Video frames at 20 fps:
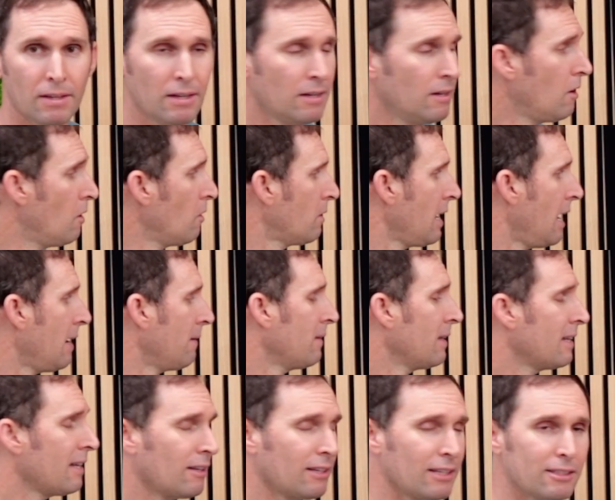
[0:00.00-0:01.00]
Okay,
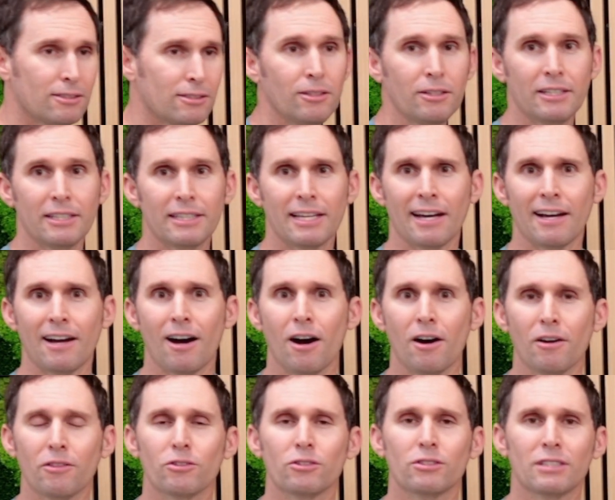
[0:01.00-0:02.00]
now let's look at that
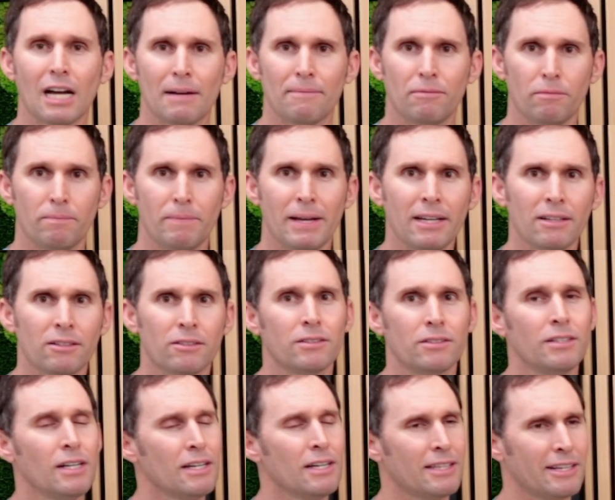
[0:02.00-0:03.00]
other type of
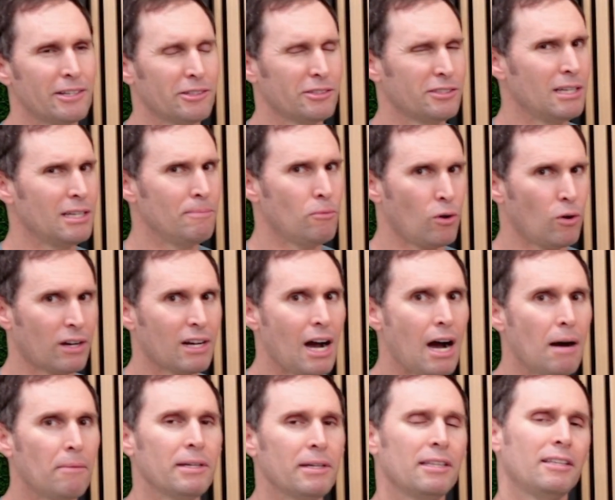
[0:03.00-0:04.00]
panel that you'll see more
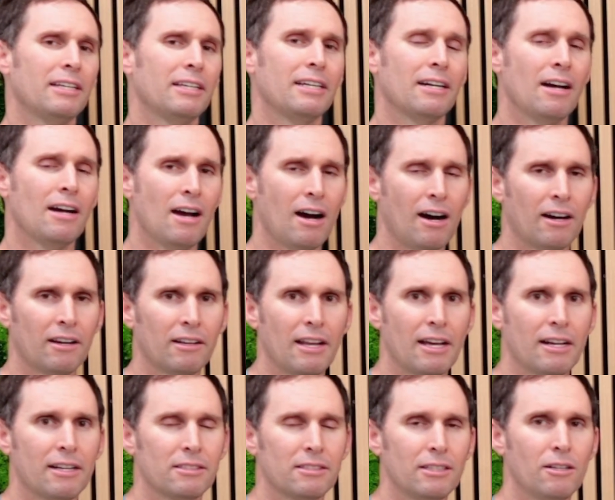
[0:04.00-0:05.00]
commonly on
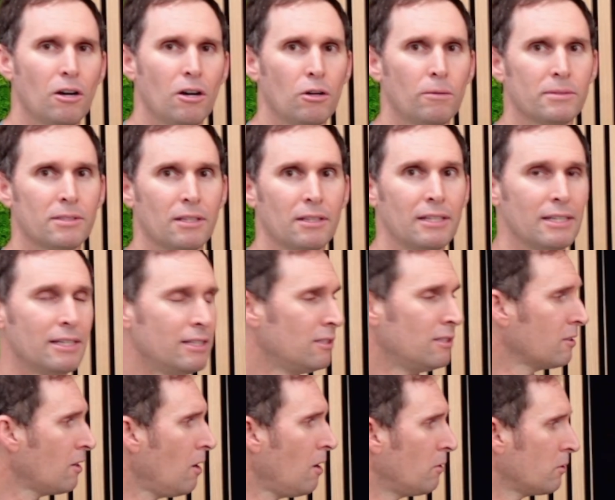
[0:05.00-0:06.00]
legacy homes on the
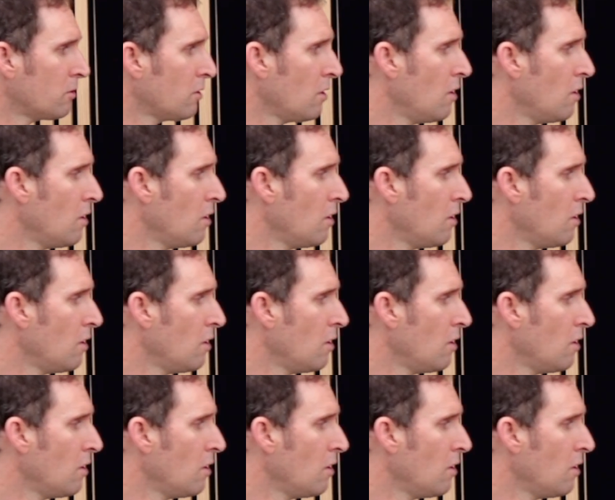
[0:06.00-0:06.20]
East Coast.